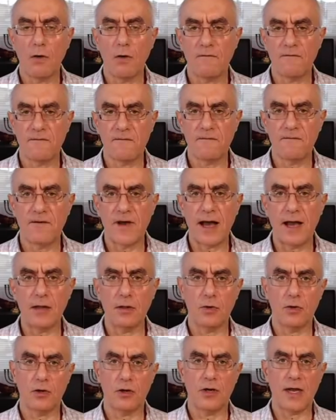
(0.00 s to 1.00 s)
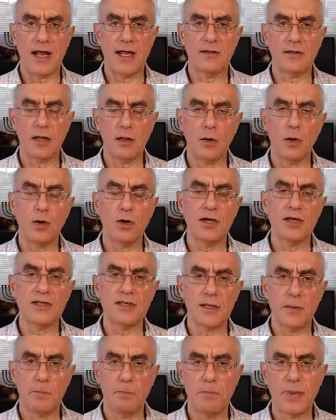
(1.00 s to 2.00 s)
of valor. And the Lord
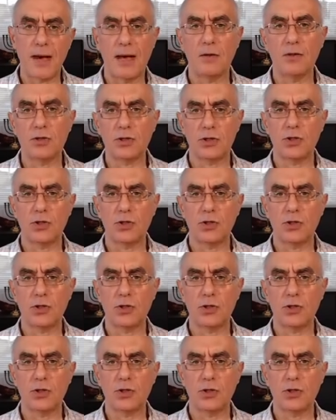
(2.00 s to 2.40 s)
is about